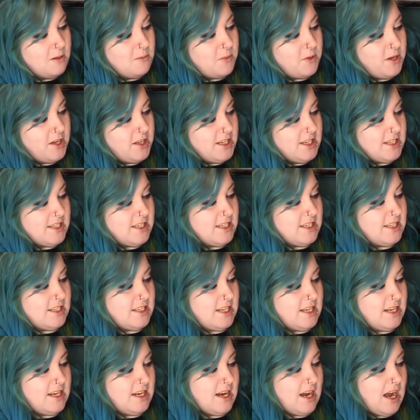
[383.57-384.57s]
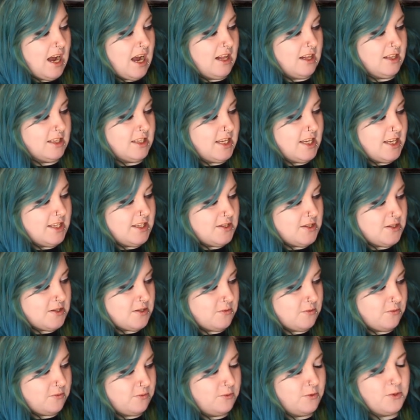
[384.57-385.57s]
But this is the Algiz
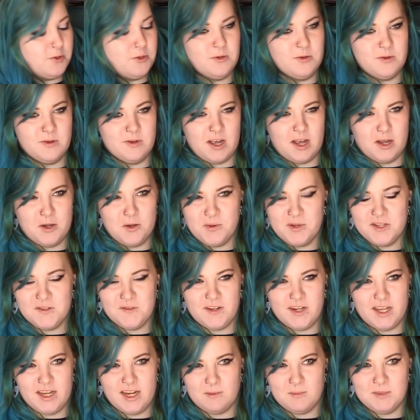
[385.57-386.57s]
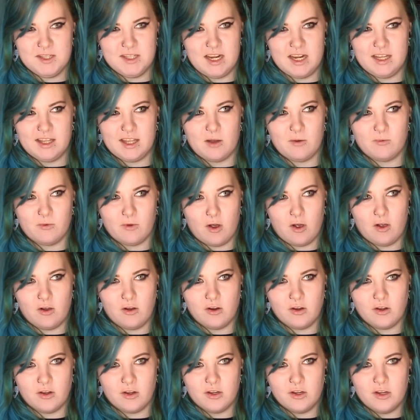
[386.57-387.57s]
rune. I always feel like I'm saying that
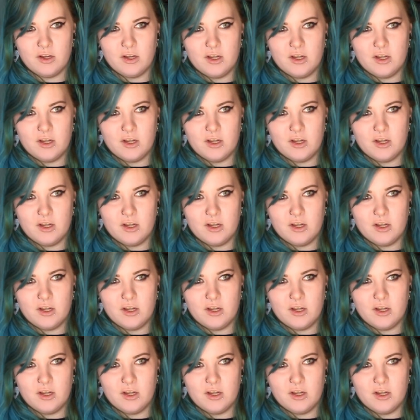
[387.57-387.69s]
wrong.